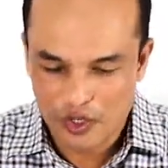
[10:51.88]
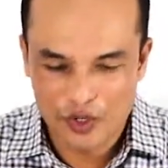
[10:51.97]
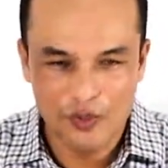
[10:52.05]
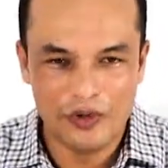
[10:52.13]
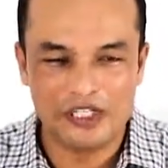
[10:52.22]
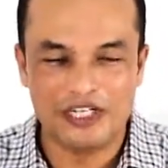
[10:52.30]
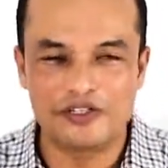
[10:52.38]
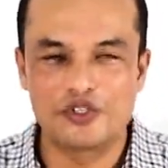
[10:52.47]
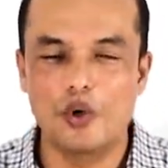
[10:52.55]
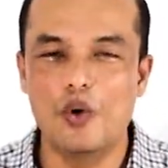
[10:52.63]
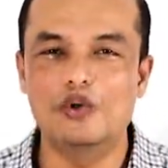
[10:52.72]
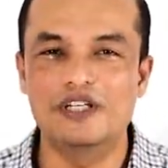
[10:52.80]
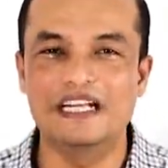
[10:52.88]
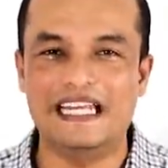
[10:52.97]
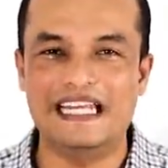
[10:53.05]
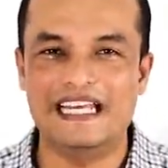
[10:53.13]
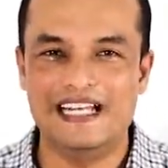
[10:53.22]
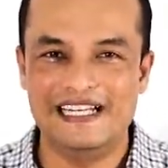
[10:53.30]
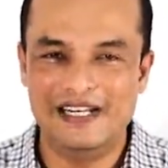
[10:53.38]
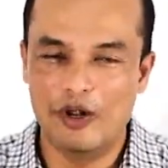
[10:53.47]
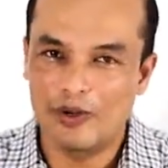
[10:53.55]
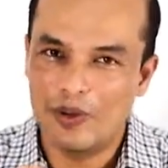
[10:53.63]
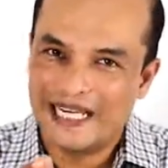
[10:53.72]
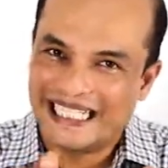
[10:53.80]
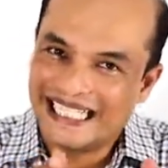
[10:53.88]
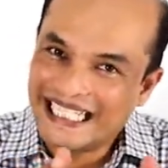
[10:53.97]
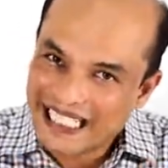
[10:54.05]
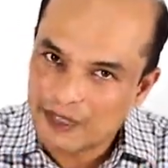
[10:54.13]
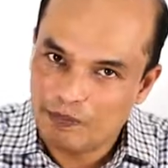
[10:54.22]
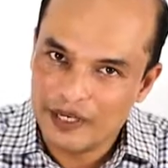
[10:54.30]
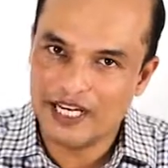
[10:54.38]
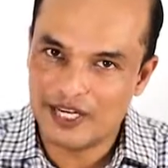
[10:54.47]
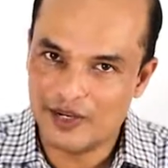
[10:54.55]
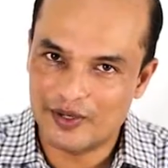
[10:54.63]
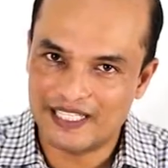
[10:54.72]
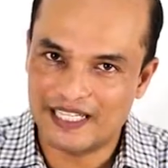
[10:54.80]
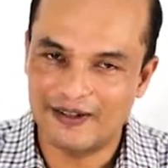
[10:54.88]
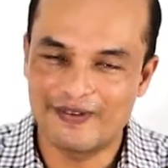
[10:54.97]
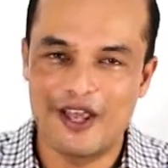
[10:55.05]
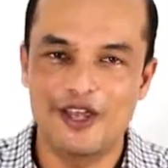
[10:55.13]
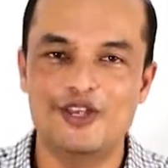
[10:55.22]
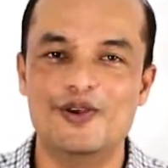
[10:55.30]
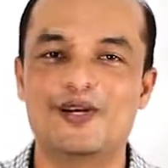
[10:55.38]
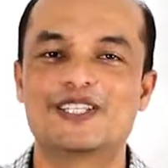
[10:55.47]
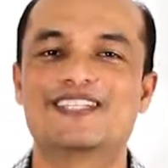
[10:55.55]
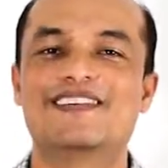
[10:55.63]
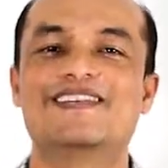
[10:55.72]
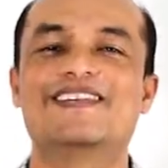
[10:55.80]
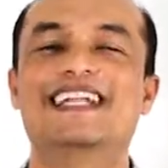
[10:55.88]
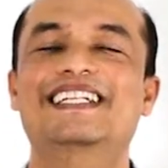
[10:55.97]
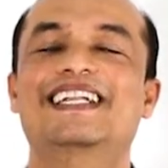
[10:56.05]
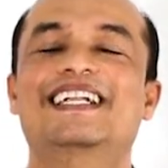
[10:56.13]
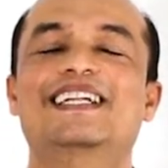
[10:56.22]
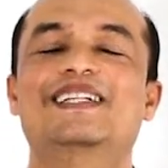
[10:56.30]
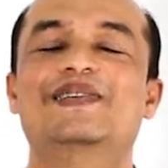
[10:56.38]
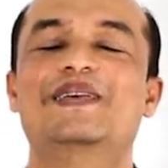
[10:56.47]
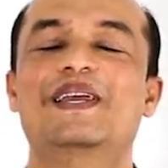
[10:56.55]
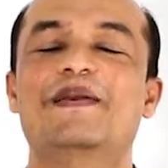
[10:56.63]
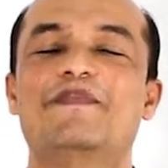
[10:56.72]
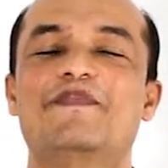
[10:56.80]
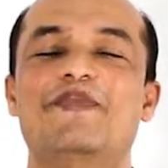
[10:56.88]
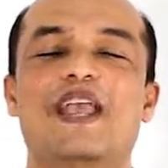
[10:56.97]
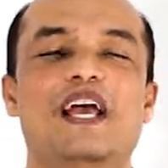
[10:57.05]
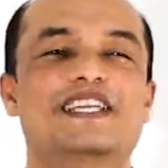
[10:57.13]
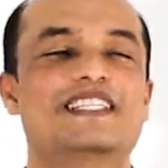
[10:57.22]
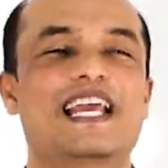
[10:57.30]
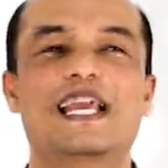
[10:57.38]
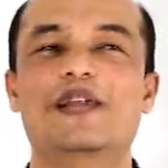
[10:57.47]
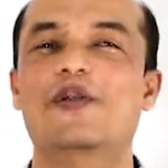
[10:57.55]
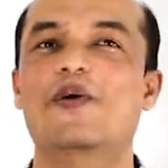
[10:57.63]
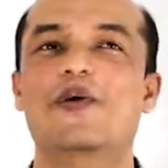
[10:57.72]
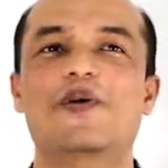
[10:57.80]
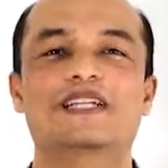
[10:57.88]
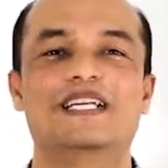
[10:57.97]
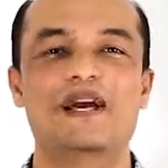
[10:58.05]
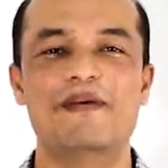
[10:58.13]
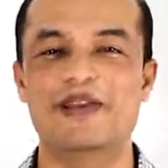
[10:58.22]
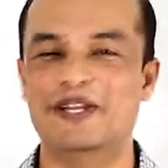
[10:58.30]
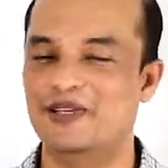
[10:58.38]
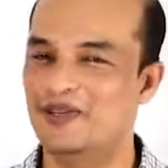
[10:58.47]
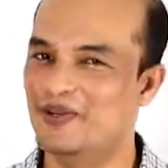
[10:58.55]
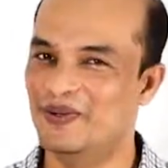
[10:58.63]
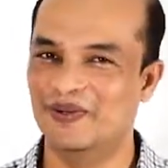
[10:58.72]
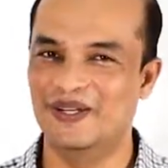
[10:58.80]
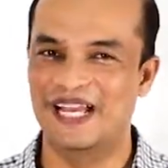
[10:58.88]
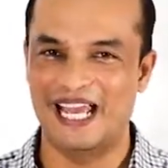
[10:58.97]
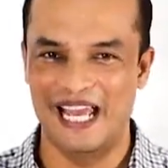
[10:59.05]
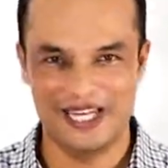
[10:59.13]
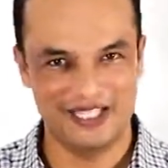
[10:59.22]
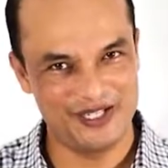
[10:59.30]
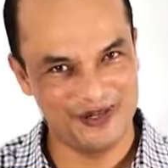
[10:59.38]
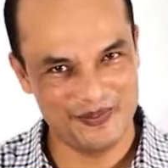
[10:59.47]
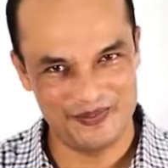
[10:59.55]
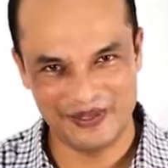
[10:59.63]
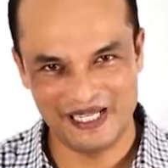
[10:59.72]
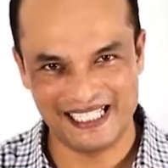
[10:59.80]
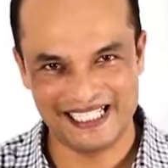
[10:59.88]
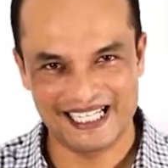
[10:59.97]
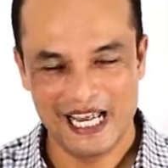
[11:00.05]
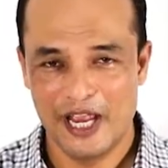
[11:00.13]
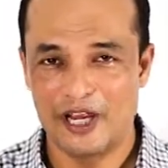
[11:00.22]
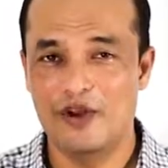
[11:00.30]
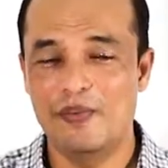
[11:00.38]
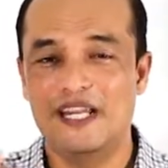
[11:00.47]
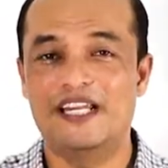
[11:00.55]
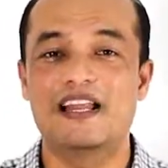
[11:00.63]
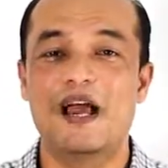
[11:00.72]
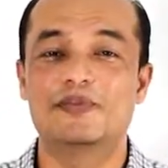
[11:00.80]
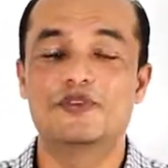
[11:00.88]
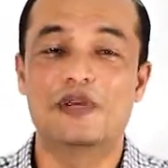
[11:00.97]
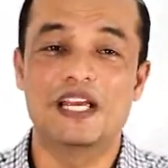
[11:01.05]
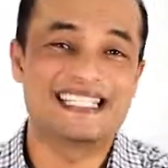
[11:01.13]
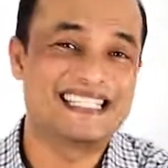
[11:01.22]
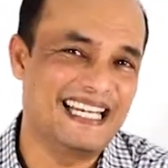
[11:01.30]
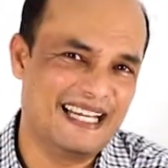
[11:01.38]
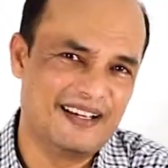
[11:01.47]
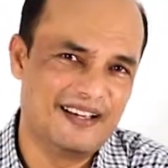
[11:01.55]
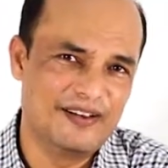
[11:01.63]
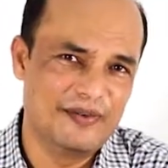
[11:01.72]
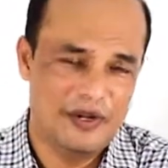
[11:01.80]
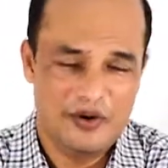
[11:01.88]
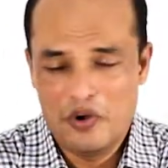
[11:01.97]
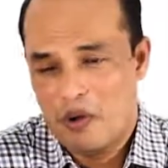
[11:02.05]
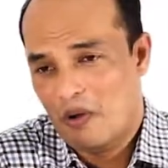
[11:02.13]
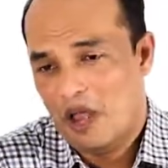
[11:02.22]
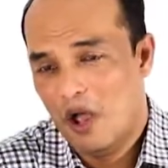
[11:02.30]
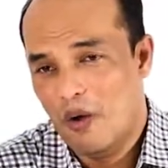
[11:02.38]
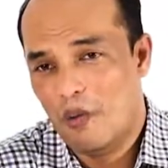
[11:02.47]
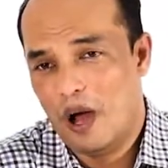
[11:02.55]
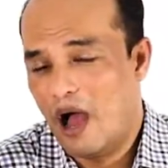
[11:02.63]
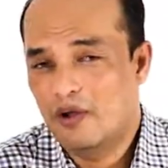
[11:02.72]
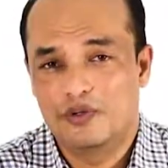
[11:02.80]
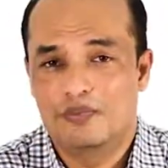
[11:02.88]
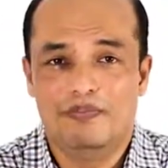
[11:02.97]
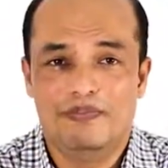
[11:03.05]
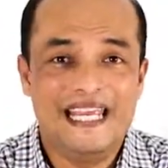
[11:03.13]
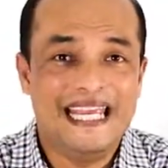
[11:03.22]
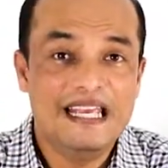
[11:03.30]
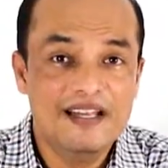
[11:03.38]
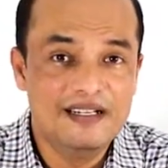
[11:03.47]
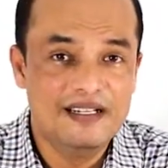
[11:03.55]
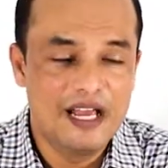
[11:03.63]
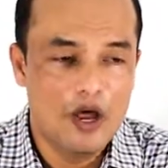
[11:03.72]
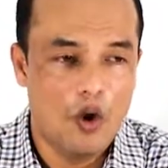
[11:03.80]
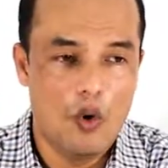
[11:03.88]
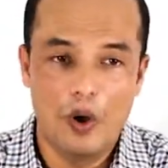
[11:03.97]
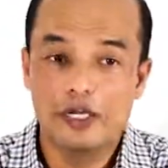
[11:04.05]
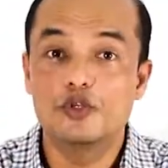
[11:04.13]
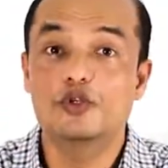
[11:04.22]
will totally, not only disciplining yourself, you are surrendering to him, saying, Lord, come and do as you please. You know, many times we are sick. We don't know how to be healed or what to